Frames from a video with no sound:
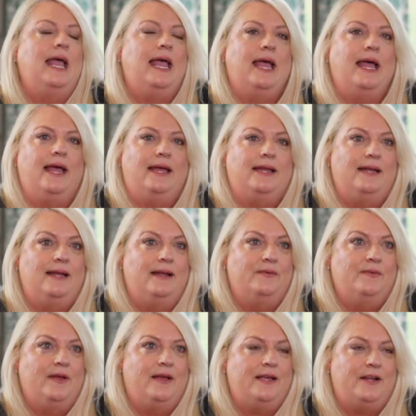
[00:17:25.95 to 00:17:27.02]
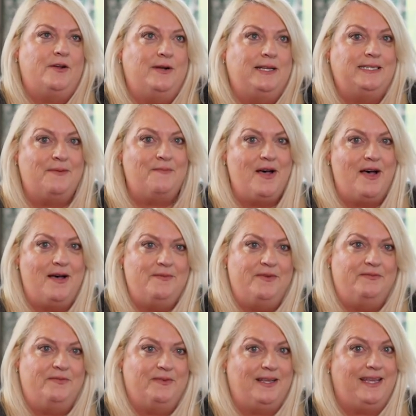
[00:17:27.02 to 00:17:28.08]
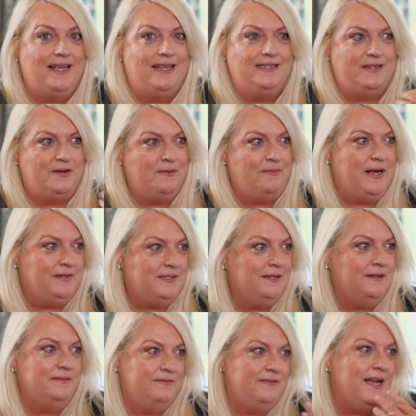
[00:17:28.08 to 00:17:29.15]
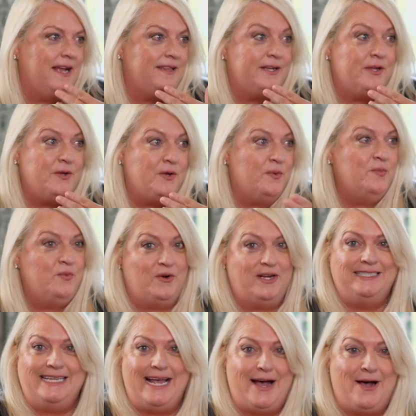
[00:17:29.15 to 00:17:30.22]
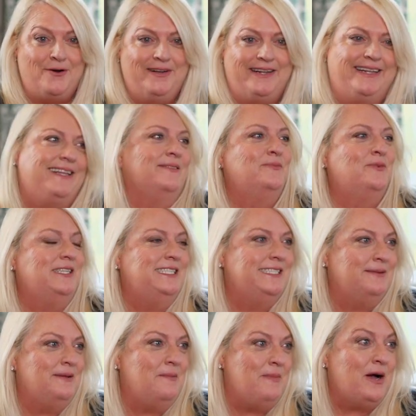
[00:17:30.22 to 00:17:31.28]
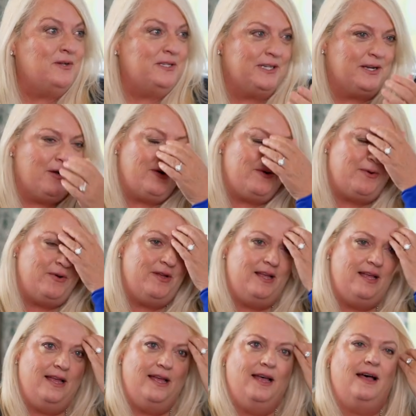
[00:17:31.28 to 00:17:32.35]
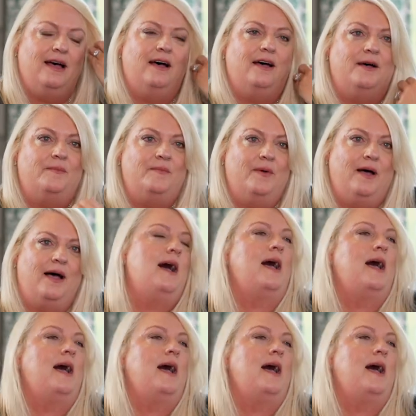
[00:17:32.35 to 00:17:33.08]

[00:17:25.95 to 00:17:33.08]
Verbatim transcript: And, you know, as a mom of kids that are about to fly the coop, one's out and one's about to go, um,